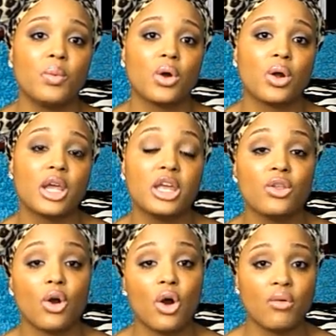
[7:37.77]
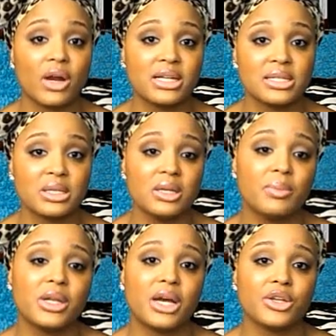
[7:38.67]
were either already
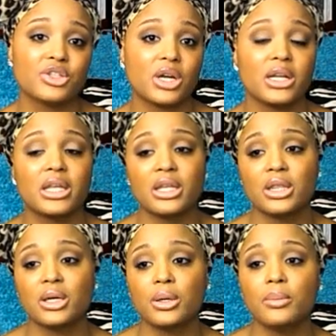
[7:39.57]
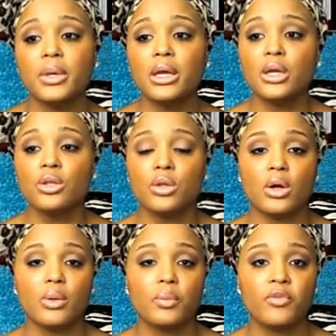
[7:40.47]
asleep and now you're trying to get them you
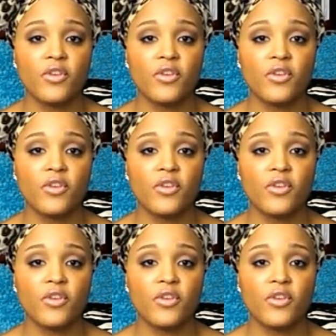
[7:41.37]
know,